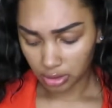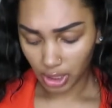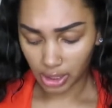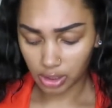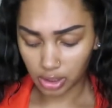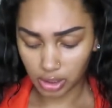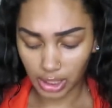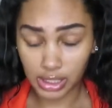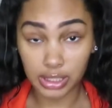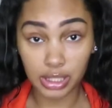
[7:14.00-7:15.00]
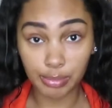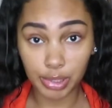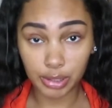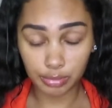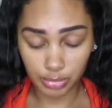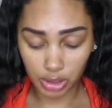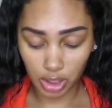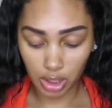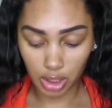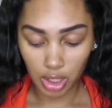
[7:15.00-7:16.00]
like a zip up
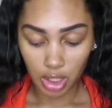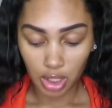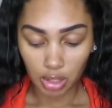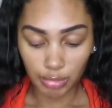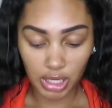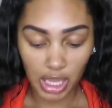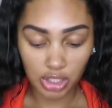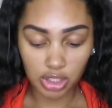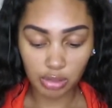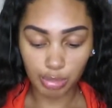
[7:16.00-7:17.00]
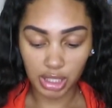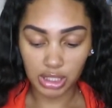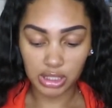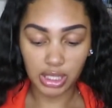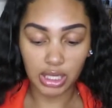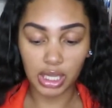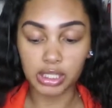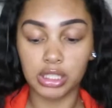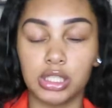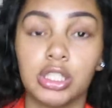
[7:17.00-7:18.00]
shirt, but it actually buttons, and it
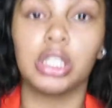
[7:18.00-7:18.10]
has these